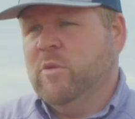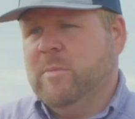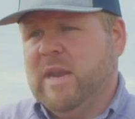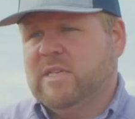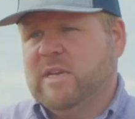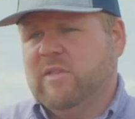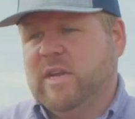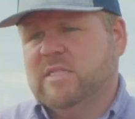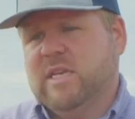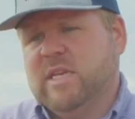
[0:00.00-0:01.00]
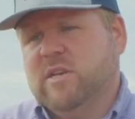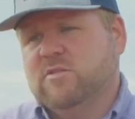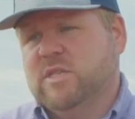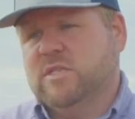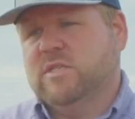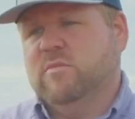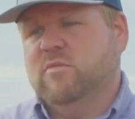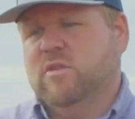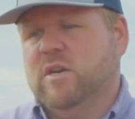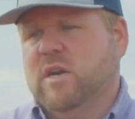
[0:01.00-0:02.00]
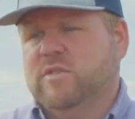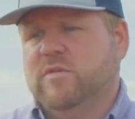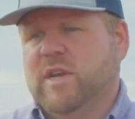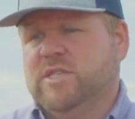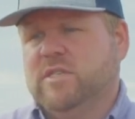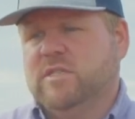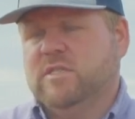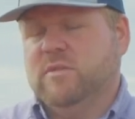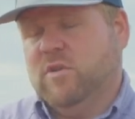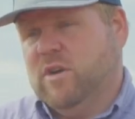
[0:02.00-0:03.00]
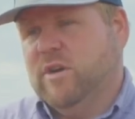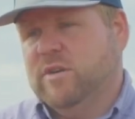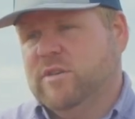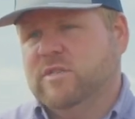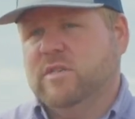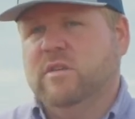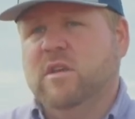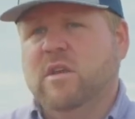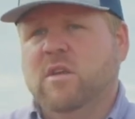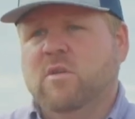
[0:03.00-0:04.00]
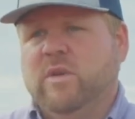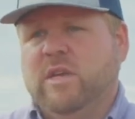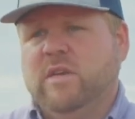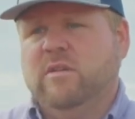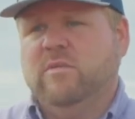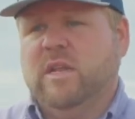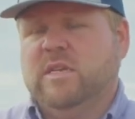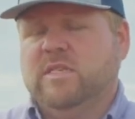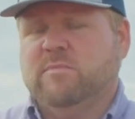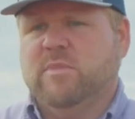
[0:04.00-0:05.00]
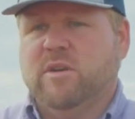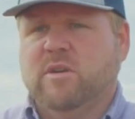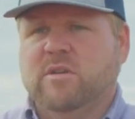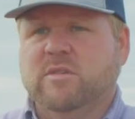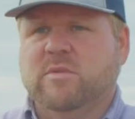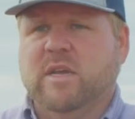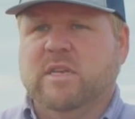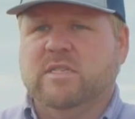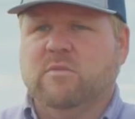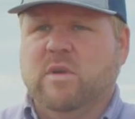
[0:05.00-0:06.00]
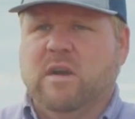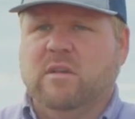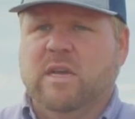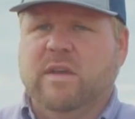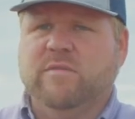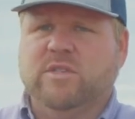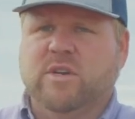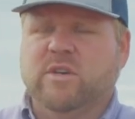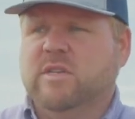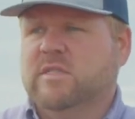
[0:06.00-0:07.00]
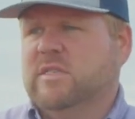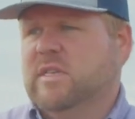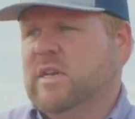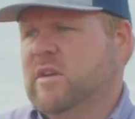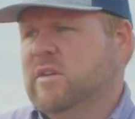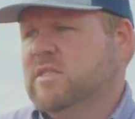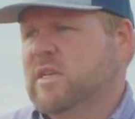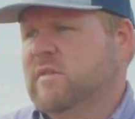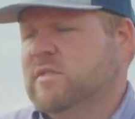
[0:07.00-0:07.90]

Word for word: We manage everything as an ecosystem. We're conservationists and we're hunters, and we, uh, we like to see birds, and we like to see wildlife and turkeys and deer and stuff.